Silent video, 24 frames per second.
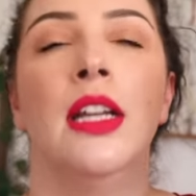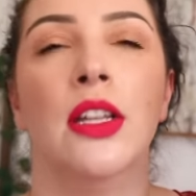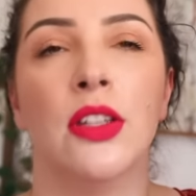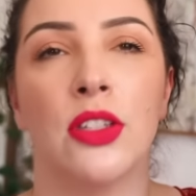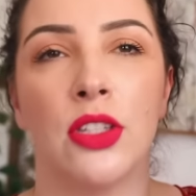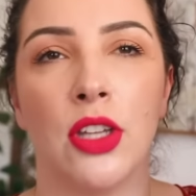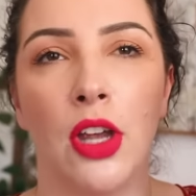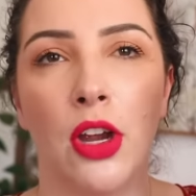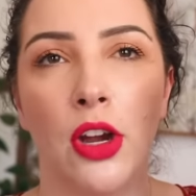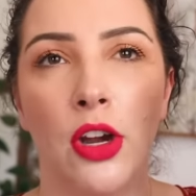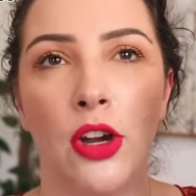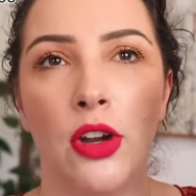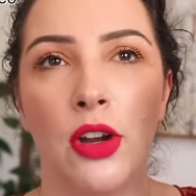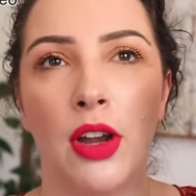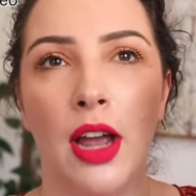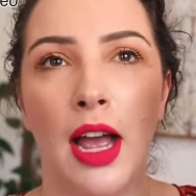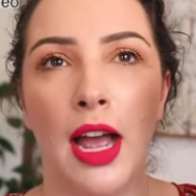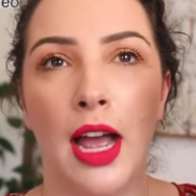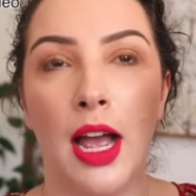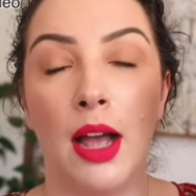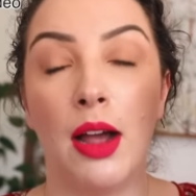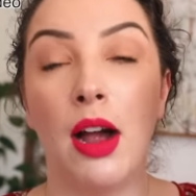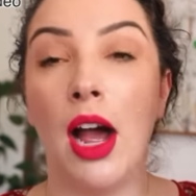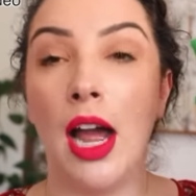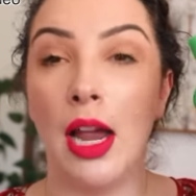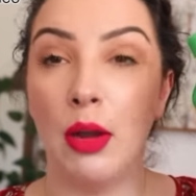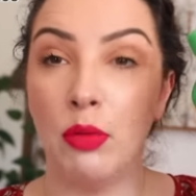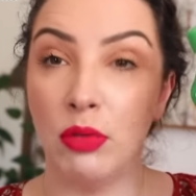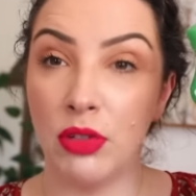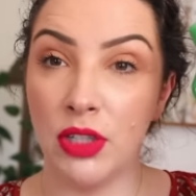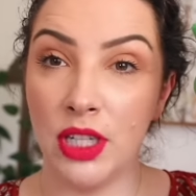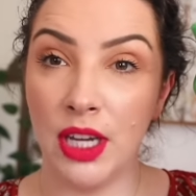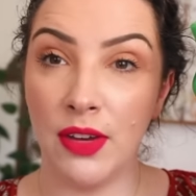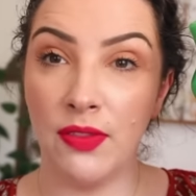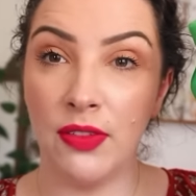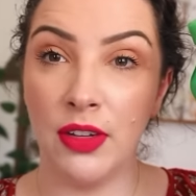So I
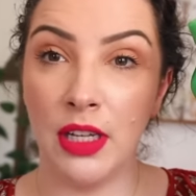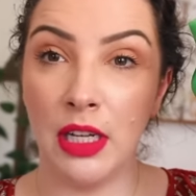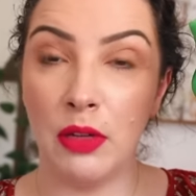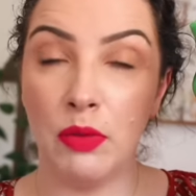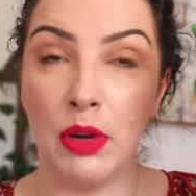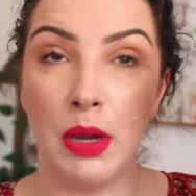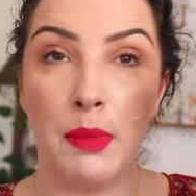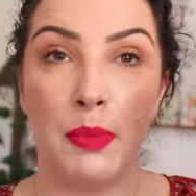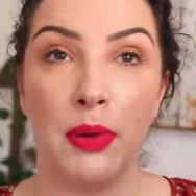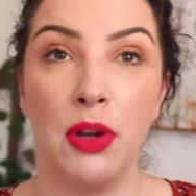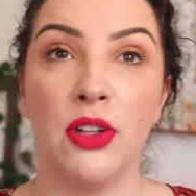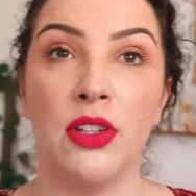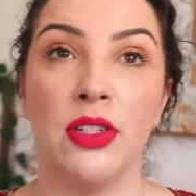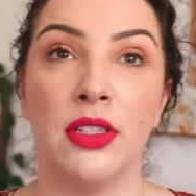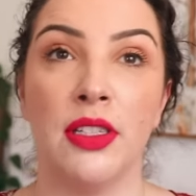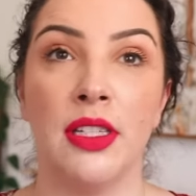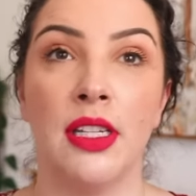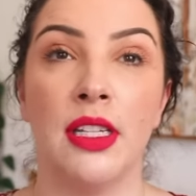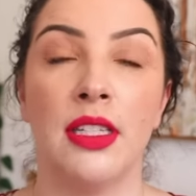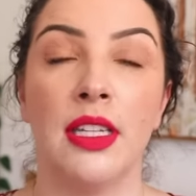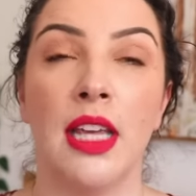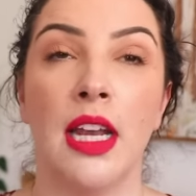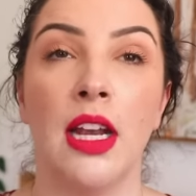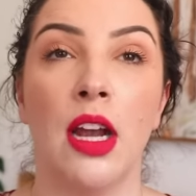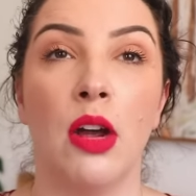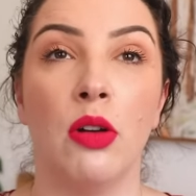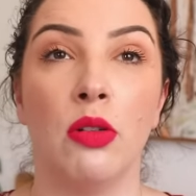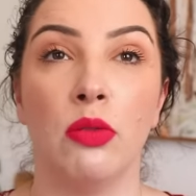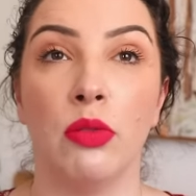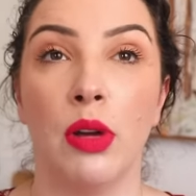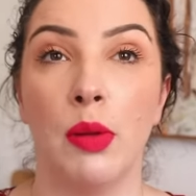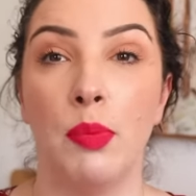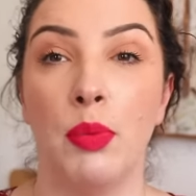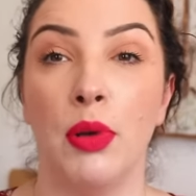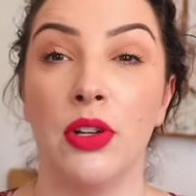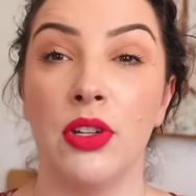will definitely repurchase this, and I will
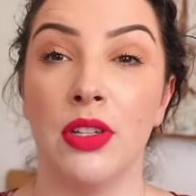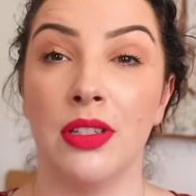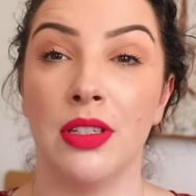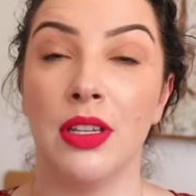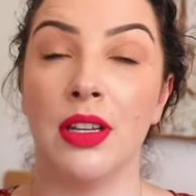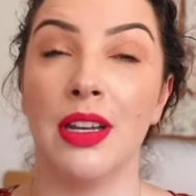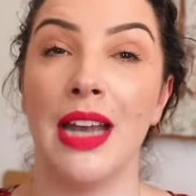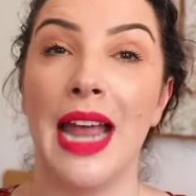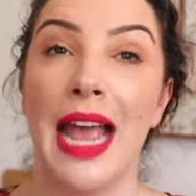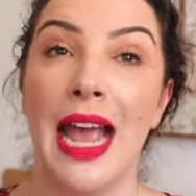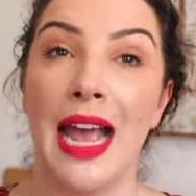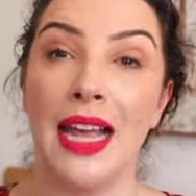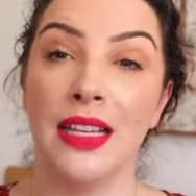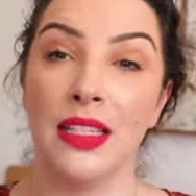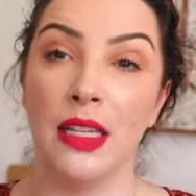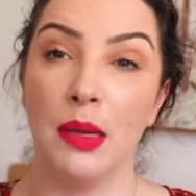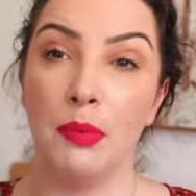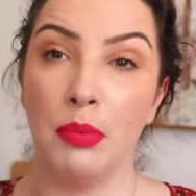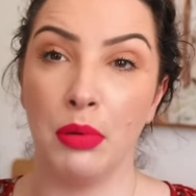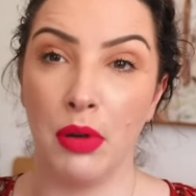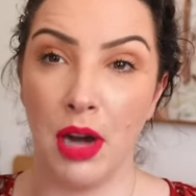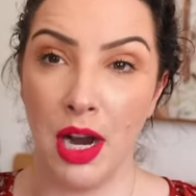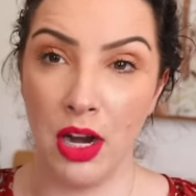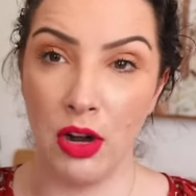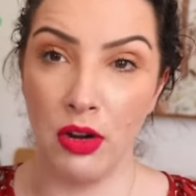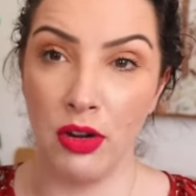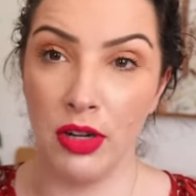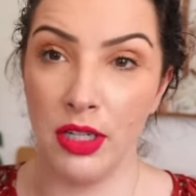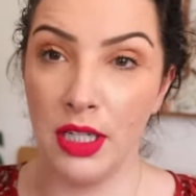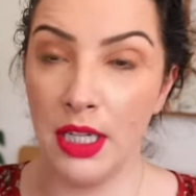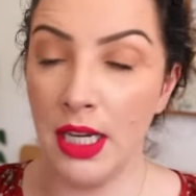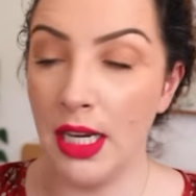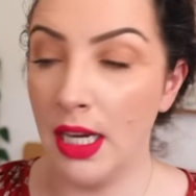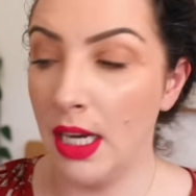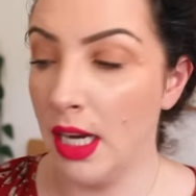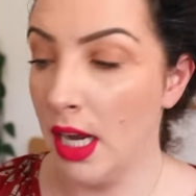repurchase it as a
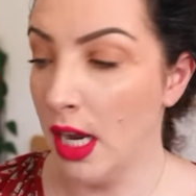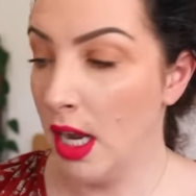priority.